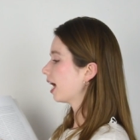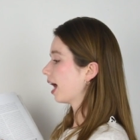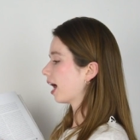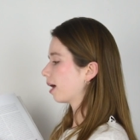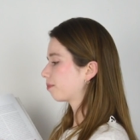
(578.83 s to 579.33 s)

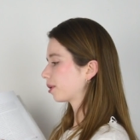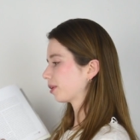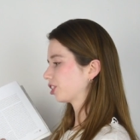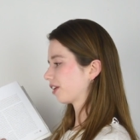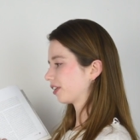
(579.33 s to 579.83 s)
Uh, pretty
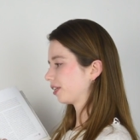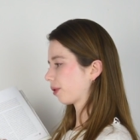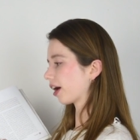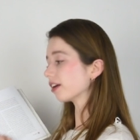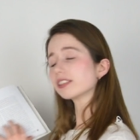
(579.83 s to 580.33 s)
much
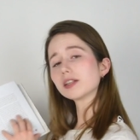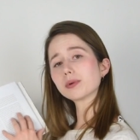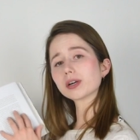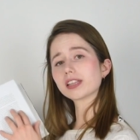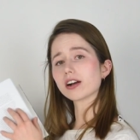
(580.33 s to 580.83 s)
everywhere else in the
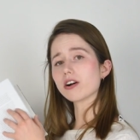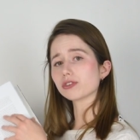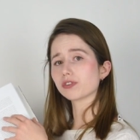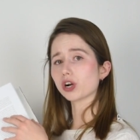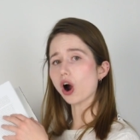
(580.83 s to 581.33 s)
book that
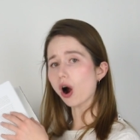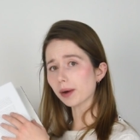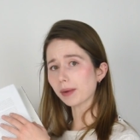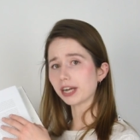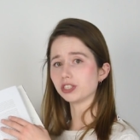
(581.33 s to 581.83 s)
calls for
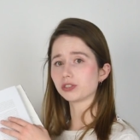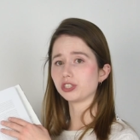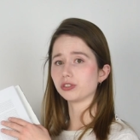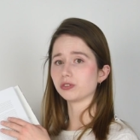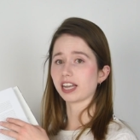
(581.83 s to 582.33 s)
carmine, you
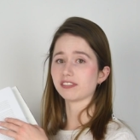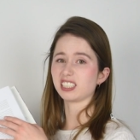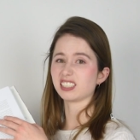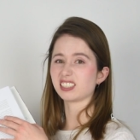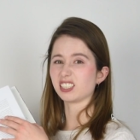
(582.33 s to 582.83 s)
can use
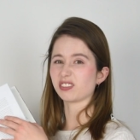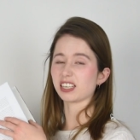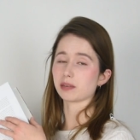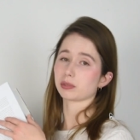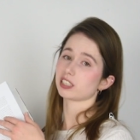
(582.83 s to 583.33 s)
FD&C red
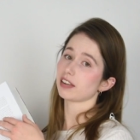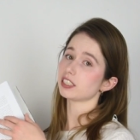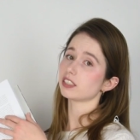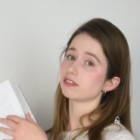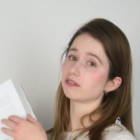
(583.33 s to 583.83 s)
number
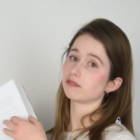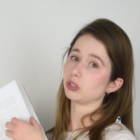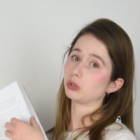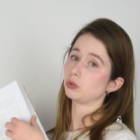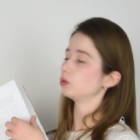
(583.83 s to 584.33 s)
seven if
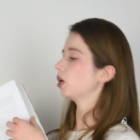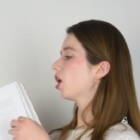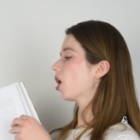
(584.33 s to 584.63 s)
you